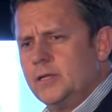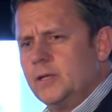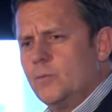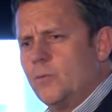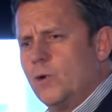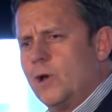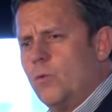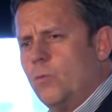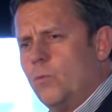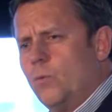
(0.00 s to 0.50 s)

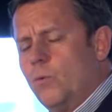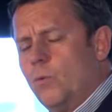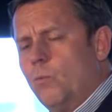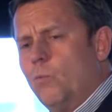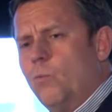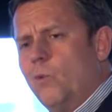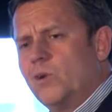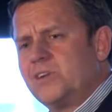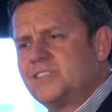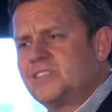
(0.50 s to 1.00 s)
well,
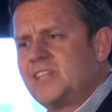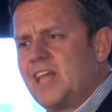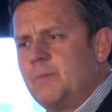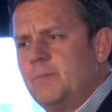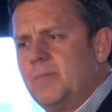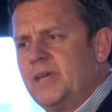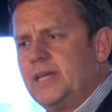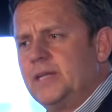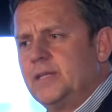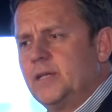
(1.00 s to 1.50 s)
what does
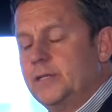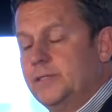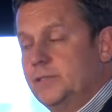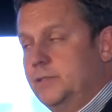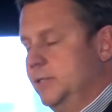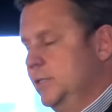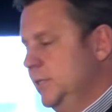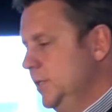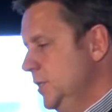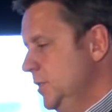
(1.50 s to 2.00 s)
that mean?
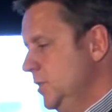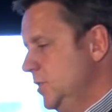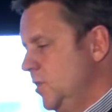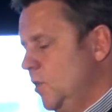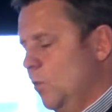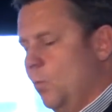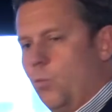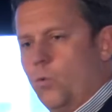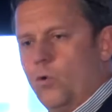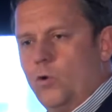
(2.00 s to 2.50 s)
Is
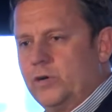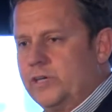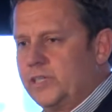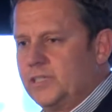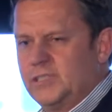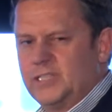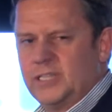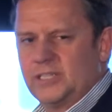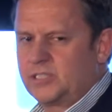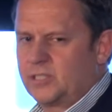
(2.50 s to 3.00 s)
the
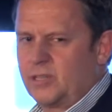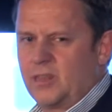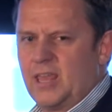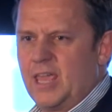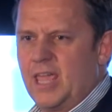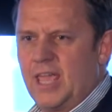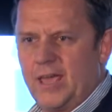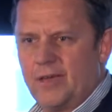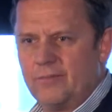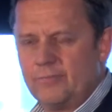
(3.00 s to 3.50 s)
warning just
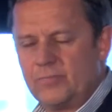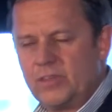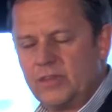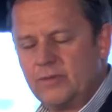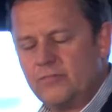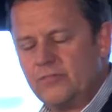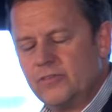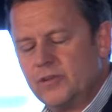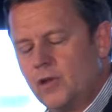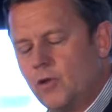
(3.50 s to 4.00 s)
there
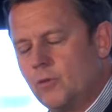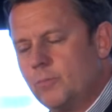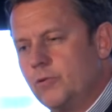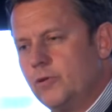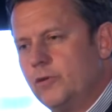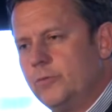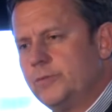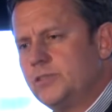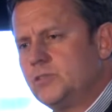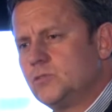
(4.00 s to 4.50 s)
for no
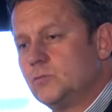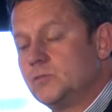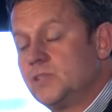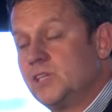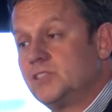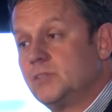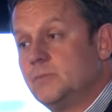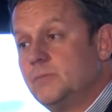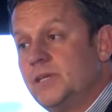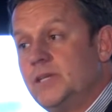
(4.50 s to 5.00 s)
purpose, or
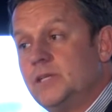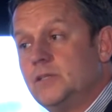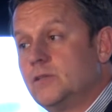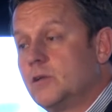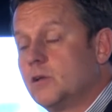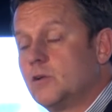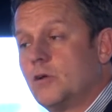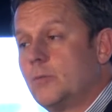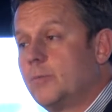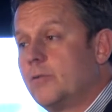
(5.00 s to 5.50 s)
does it mean
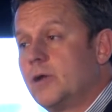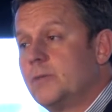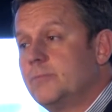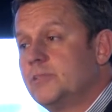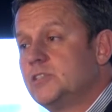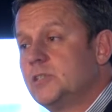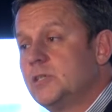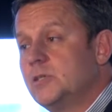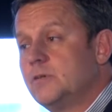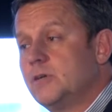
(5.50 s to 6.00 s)
don't operate
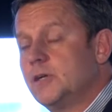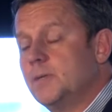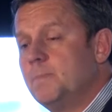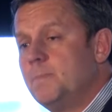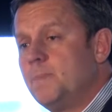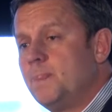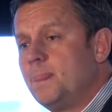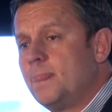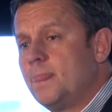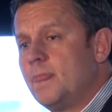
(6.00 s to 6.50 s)
machinery?
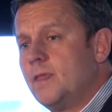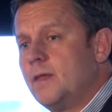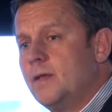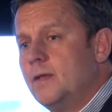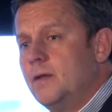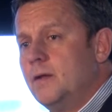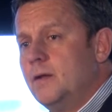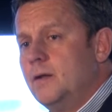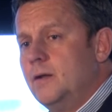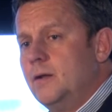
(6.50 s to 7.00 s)

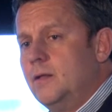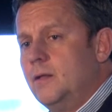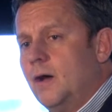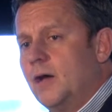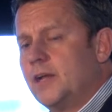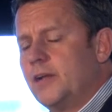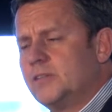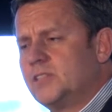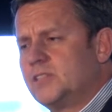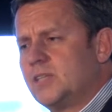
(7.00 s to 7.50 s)

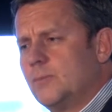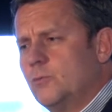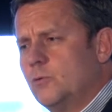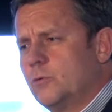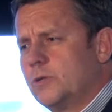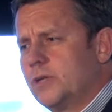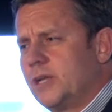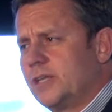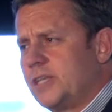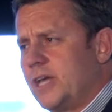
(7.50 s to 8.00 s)
I know some
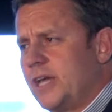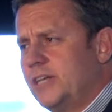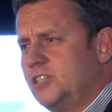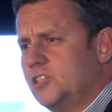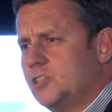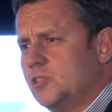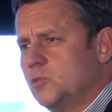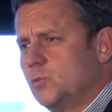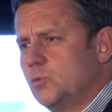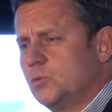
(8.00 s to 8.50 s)

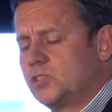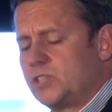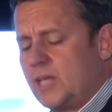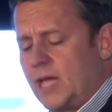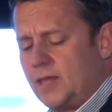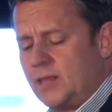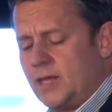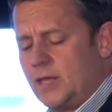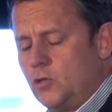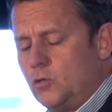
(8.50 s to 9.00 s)
organisations will
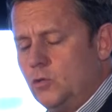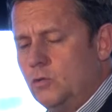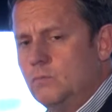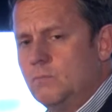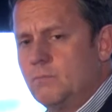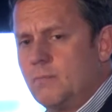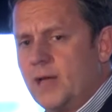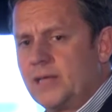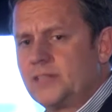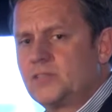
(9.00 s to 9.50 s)
say that you
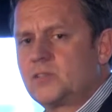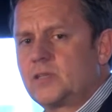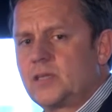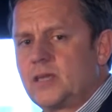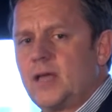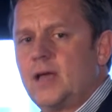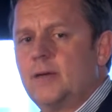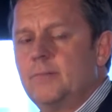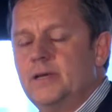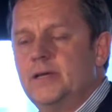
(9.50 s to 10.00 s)
must
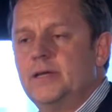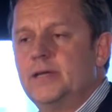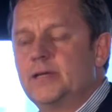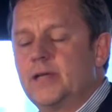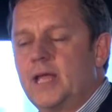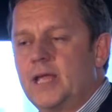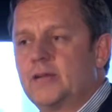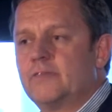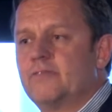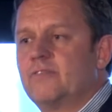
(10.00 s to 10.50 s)
come
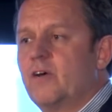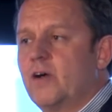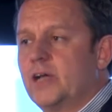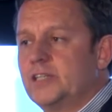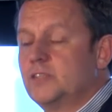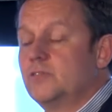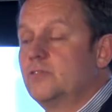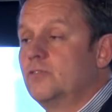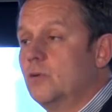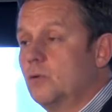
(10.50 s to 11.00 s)
in and
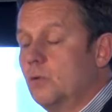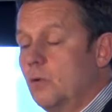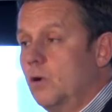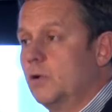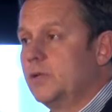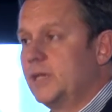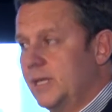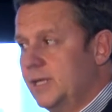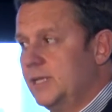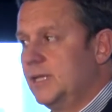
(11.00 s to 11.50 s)
advise if you're
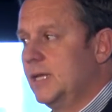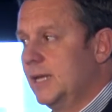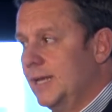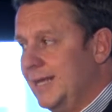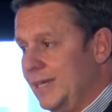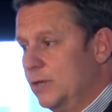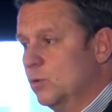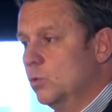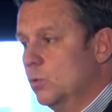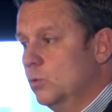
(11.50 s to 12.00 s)
on any
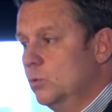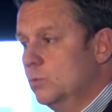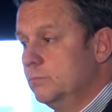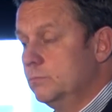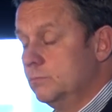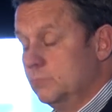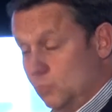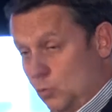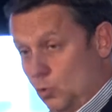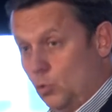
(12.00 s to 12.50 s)
legal
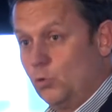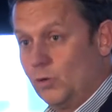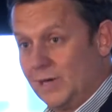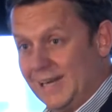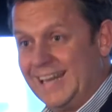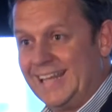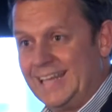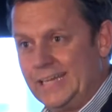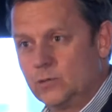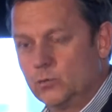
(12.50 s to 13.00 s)
or
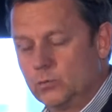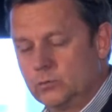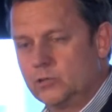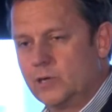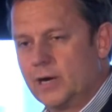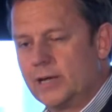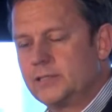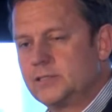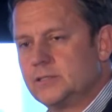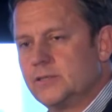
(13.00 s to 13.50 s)
illegal
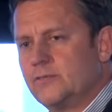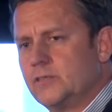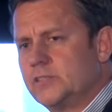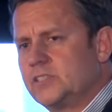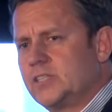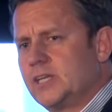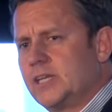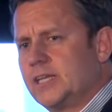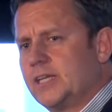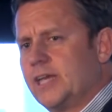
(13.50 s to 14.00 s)
drugs, and if you're
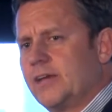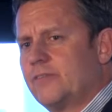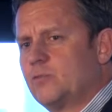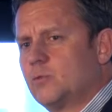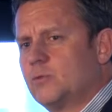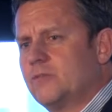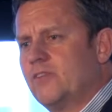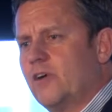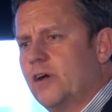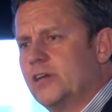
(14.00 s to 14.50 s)
silly enough
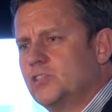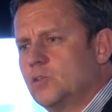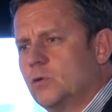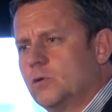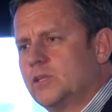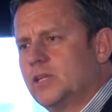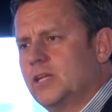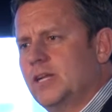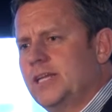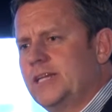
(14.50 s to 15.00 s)
to advise you're
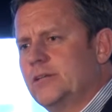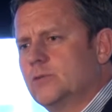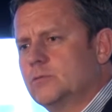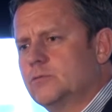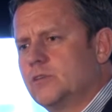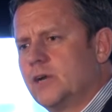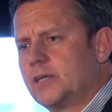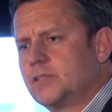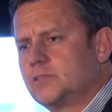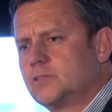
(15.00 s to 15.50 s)
on illegal
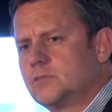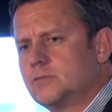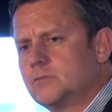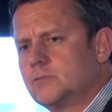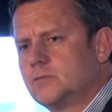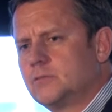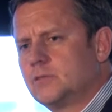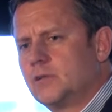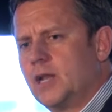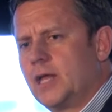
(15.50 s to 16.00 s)
drugs,
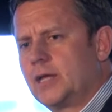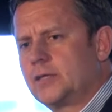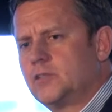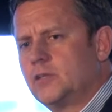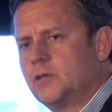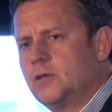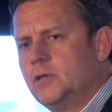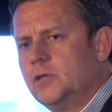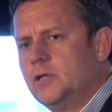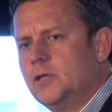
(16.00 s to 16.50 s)
good luck
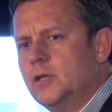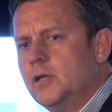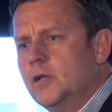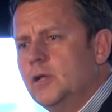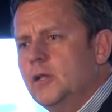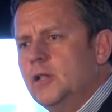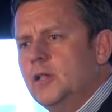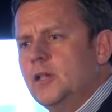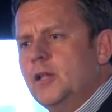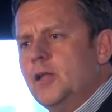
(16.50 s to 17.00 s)
to you.
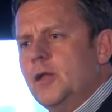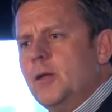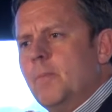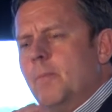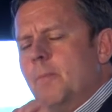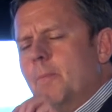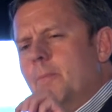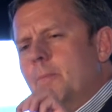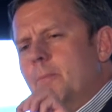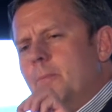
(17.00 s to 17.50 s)

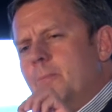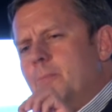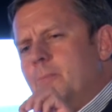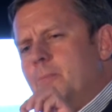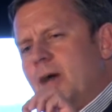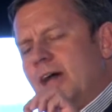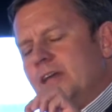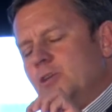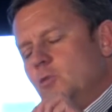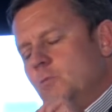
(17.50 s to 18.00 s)

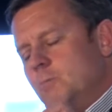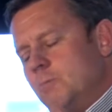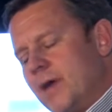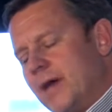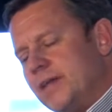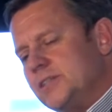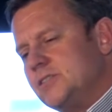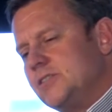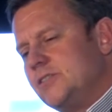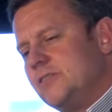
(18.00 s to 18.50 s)
But you
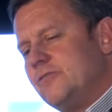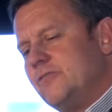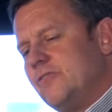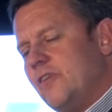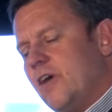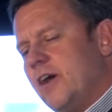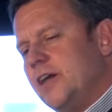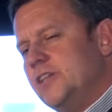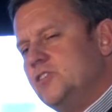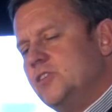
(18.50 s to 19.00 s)
must
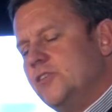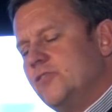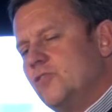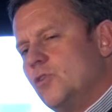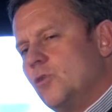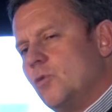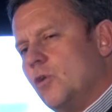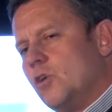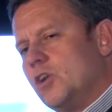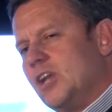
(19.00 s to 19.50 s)
advise if
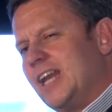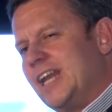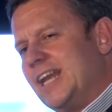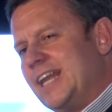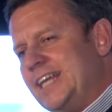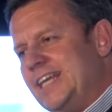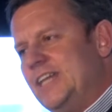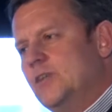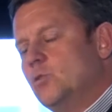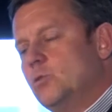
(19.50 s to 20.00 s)
you're on
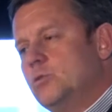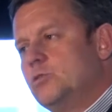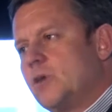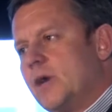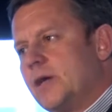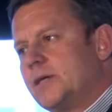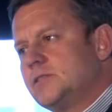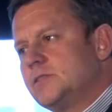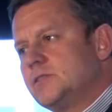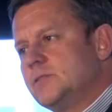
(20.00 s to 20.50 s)
legal
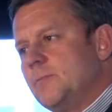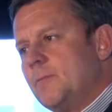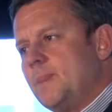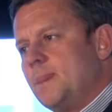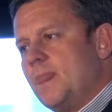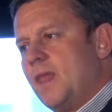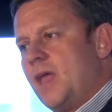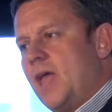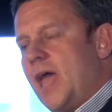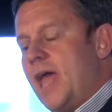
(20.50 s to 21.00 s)
drugs.
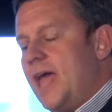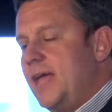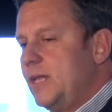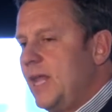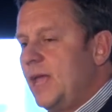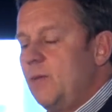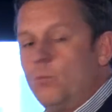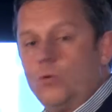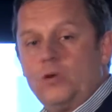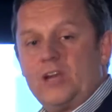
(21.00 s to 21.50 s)

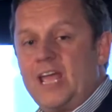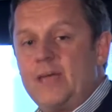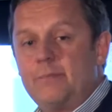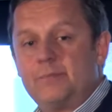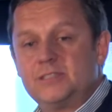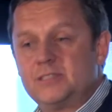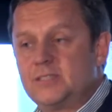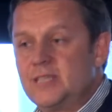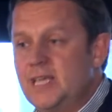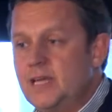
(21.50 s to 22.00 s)
And what
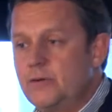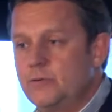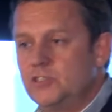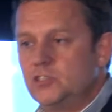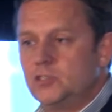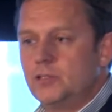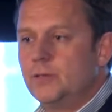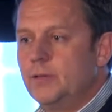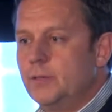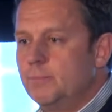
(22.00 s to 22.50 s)
happens there
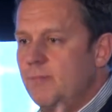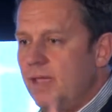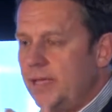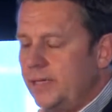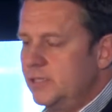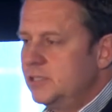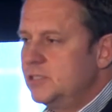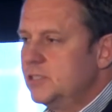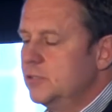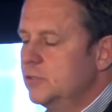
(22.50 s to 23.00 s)
is the
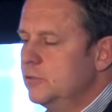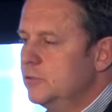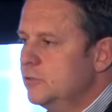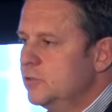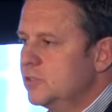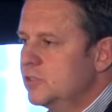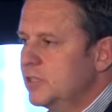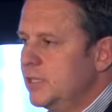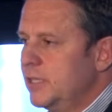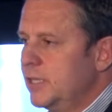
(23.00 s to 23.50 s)
manager
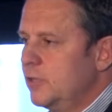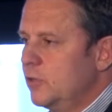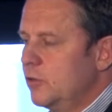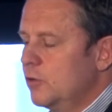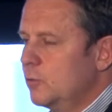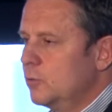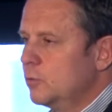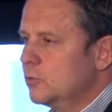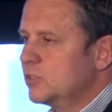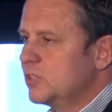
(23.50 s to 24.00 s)
who's seeing
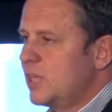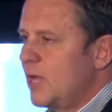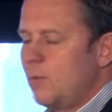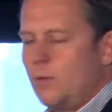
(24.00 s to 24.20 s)
you will say,